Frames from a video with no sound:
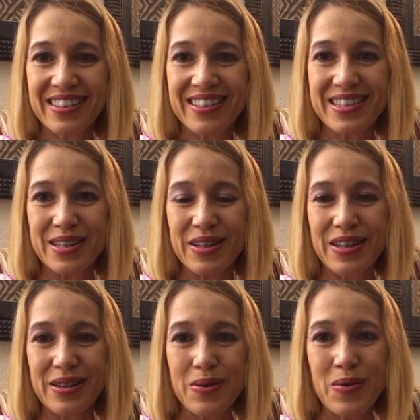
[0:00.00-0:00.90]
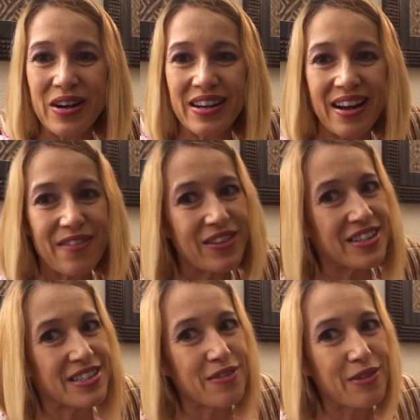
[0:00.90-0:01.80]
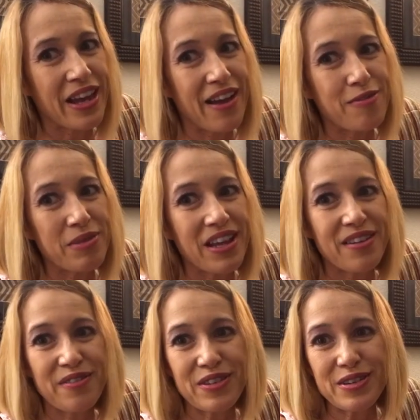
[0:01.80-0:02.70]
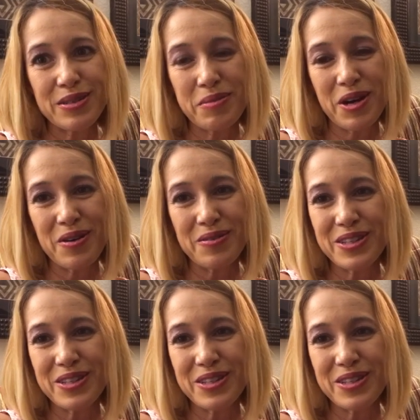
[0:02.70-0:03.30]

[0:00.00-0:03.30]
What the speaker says: See what kind of fun stuff we have planned for tomorrow.